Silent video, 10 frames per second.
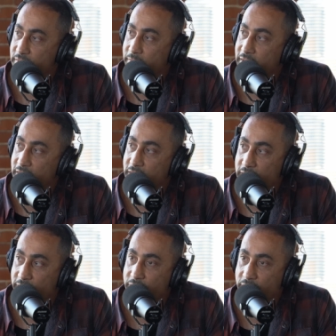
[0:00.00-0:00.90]
The
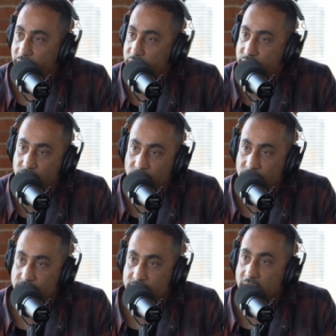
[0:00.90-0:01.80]
beginning, the first few
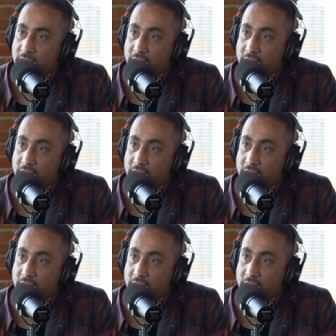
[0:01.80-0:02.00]
years,